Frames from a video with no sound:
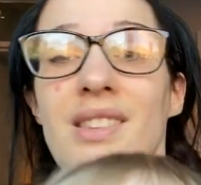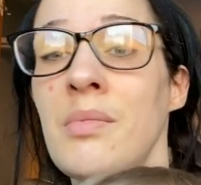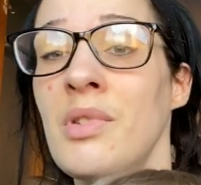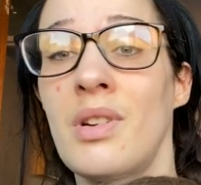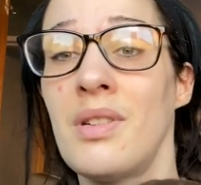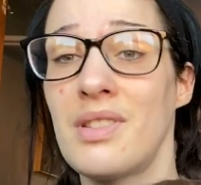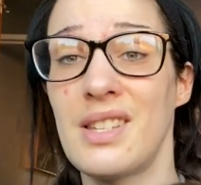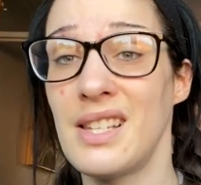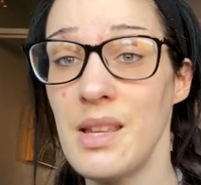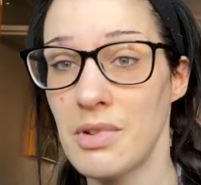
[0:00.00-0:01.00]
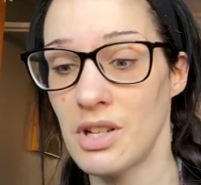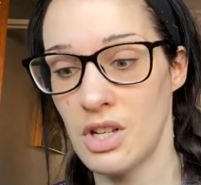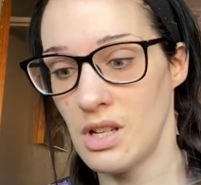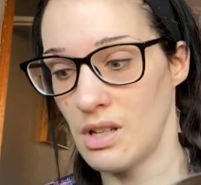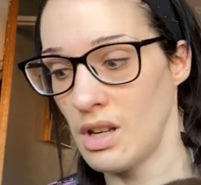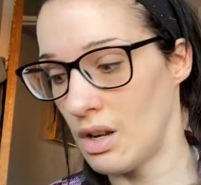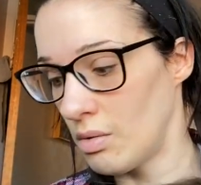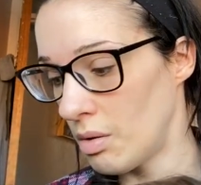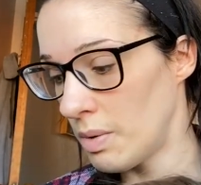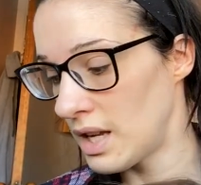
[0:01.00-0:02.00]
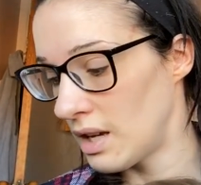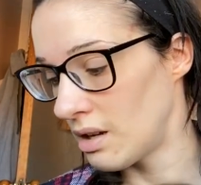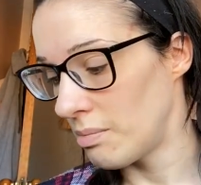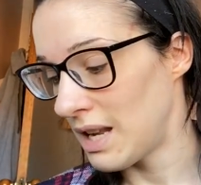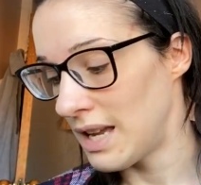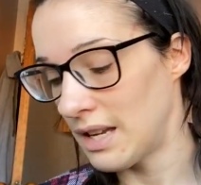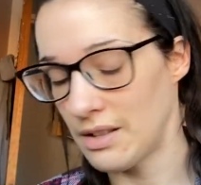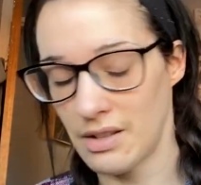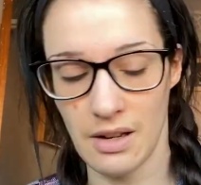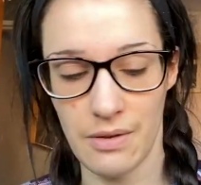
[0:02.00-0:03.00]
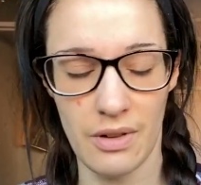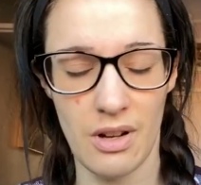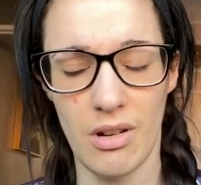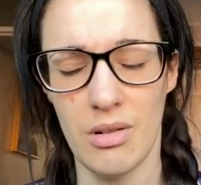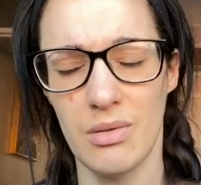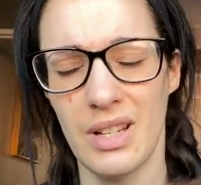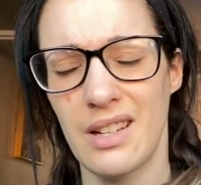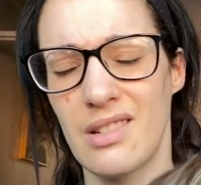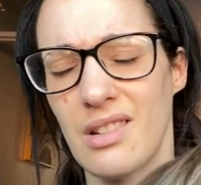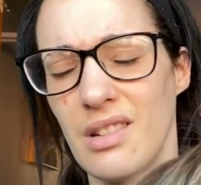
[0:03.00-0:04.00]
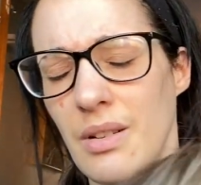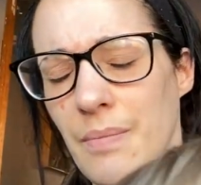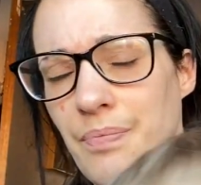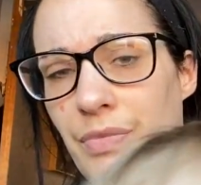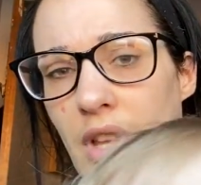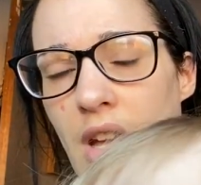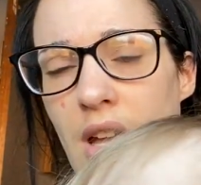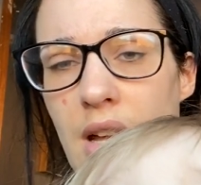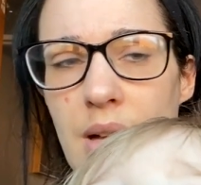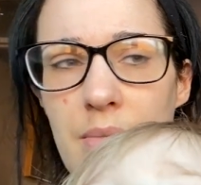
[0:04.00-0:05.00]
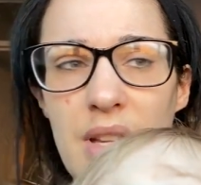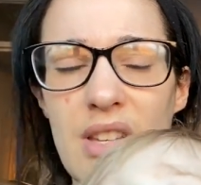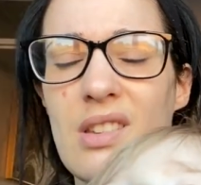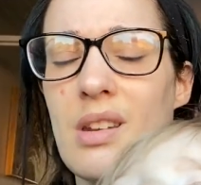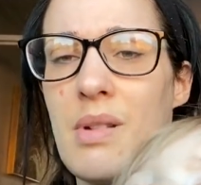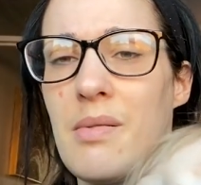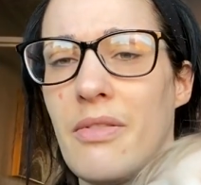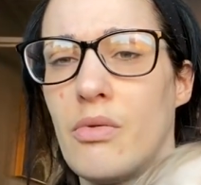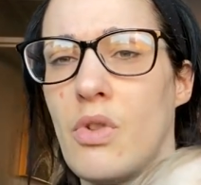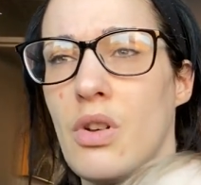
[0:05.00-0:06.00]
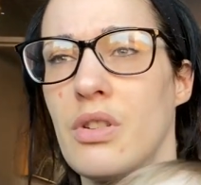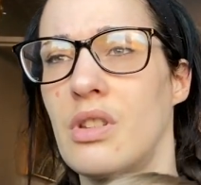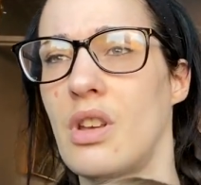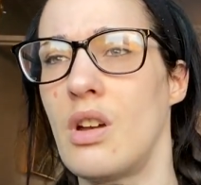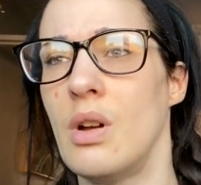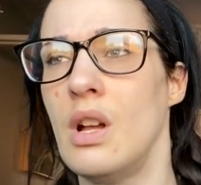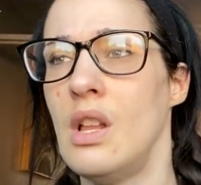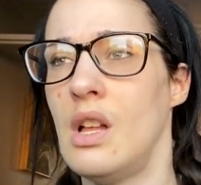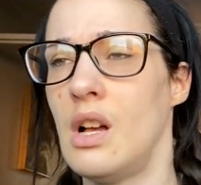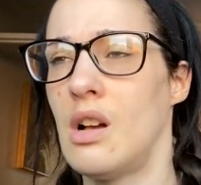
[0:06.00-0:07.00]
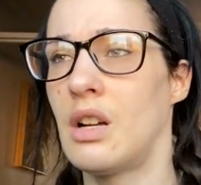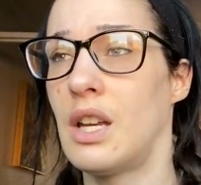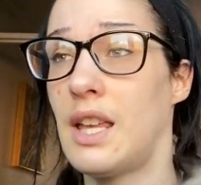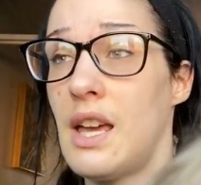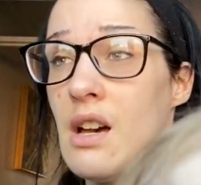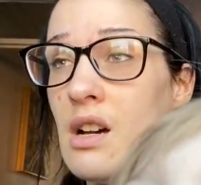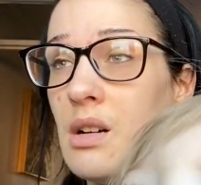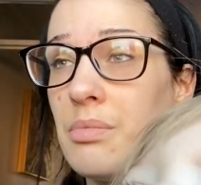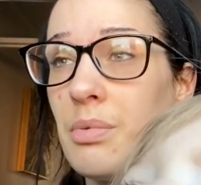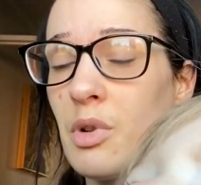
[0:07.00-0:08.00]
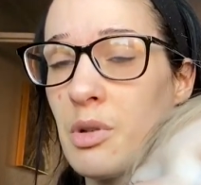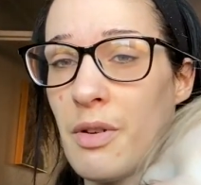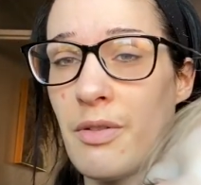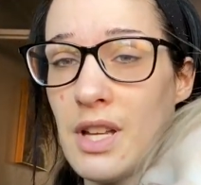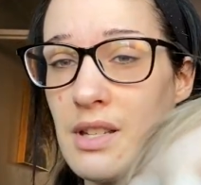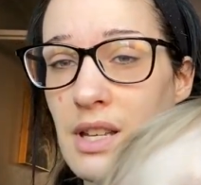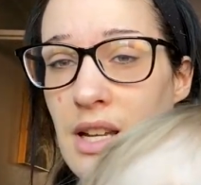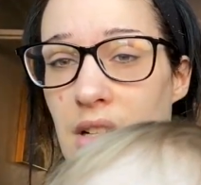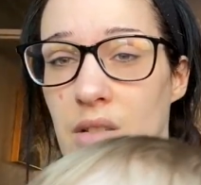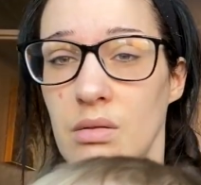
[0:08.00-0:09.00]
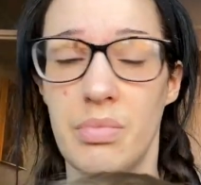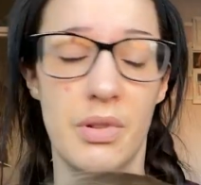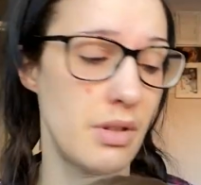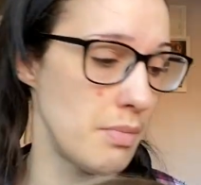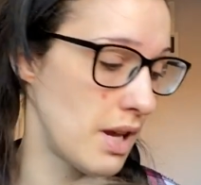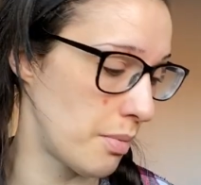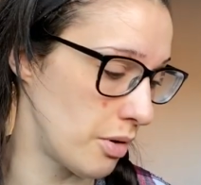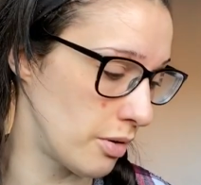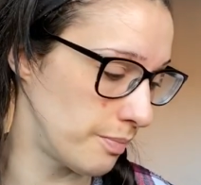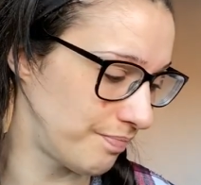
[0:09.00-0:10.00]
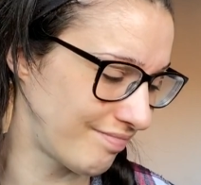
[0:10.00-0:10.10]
I'm not gonna be able to sleep because she's, you know, awake and playing and stuff. Oh, Dexter. It's just gonna make me feel rotten. So I'm gonna get up, wash my face now, put some makeup on